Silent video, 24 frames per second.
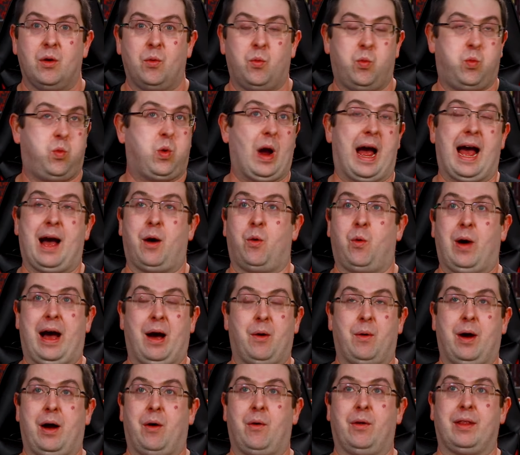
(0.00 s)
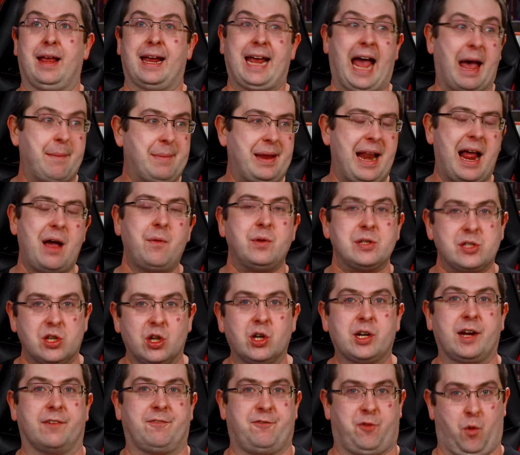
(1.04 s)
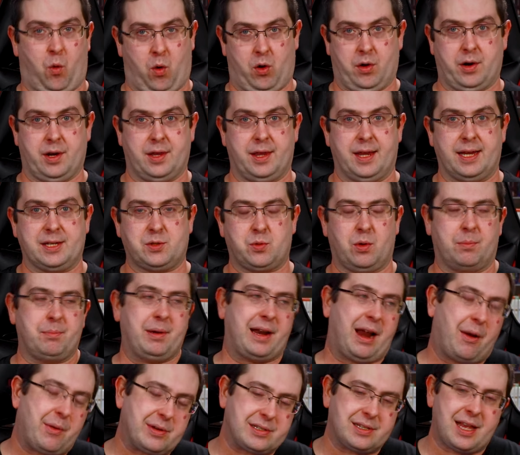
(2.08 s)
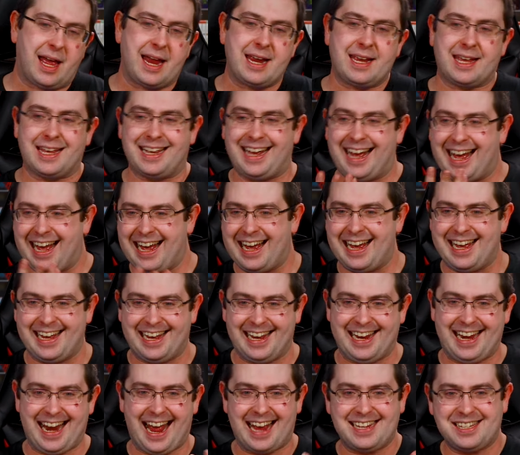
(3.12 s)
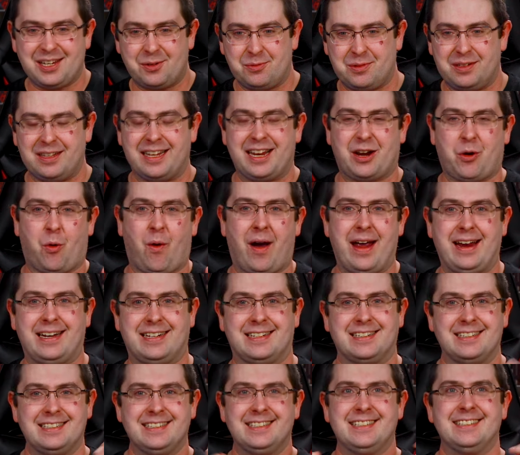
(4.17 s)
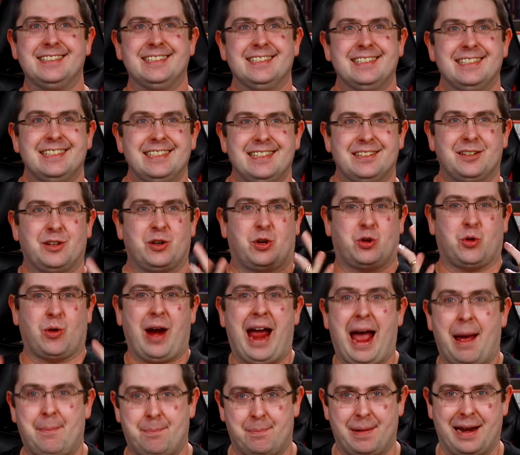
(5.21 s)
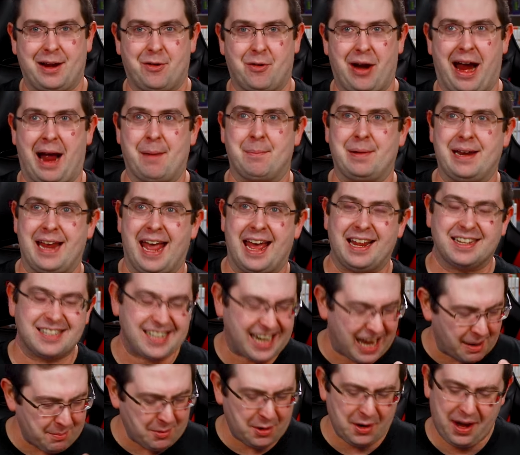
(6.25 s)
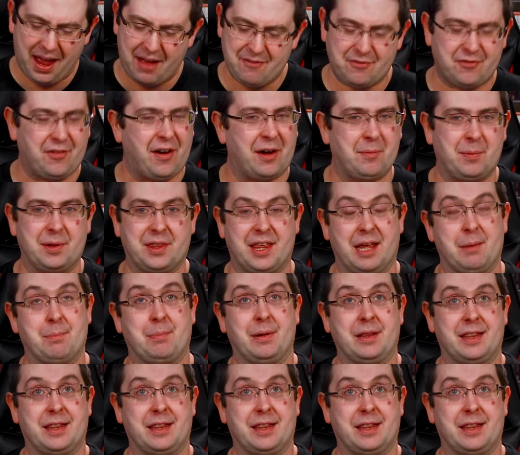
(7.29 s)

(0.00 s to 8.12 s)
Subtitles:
Like, I mean, I was looking forward to this one, but I was like, it hasn't really quite grabbed me yet. It's like, I'm going to have fun with it.